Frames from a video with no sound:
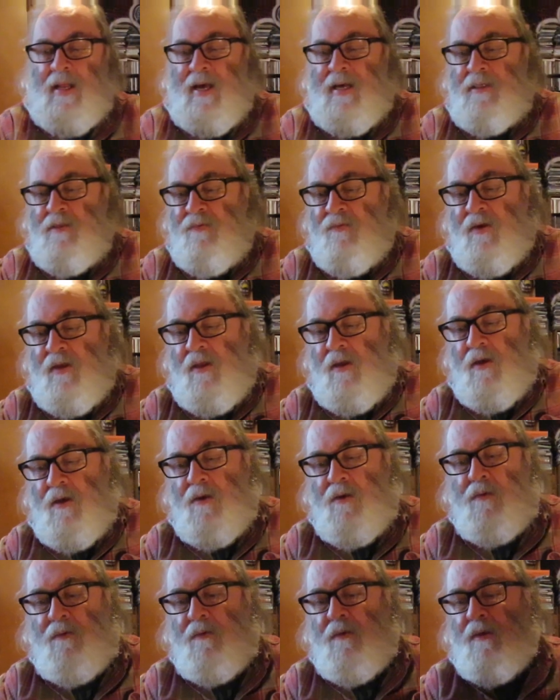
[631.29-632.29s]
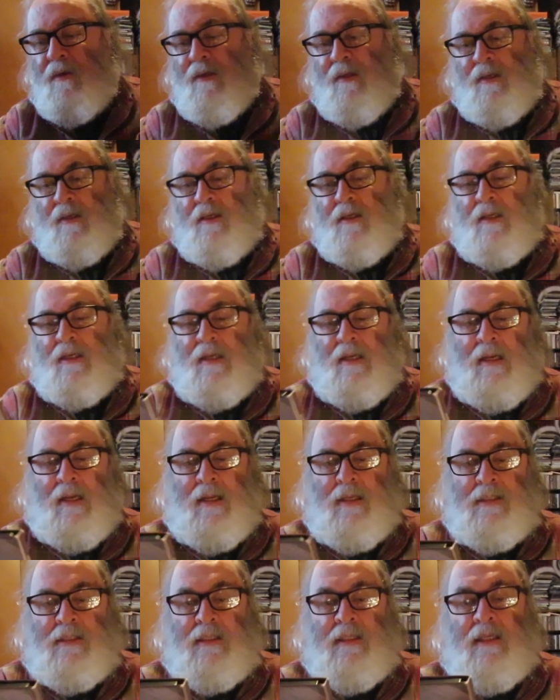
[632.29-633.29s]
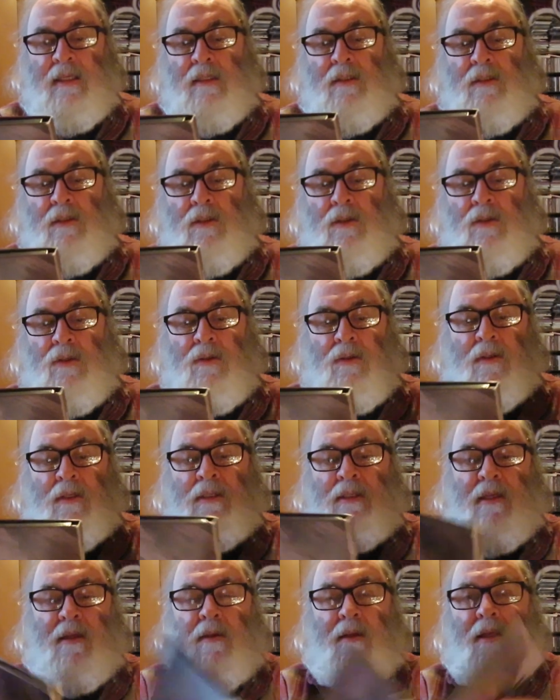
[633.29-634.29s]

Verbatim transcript: last video, listening to this